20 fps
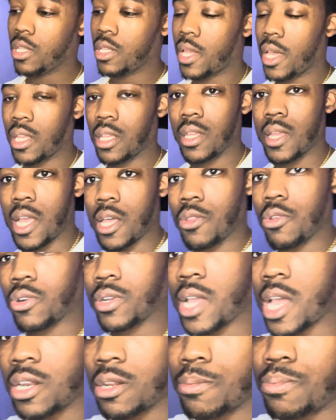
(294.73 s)
liking how they're
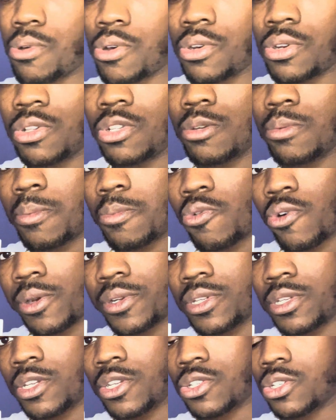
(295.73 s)
kind of putting a little bit more
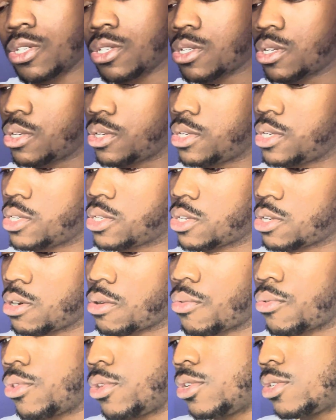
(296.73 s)
attention to detail for
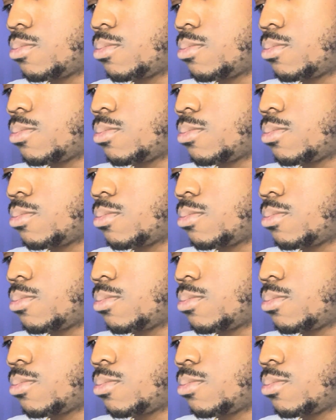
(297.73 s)
these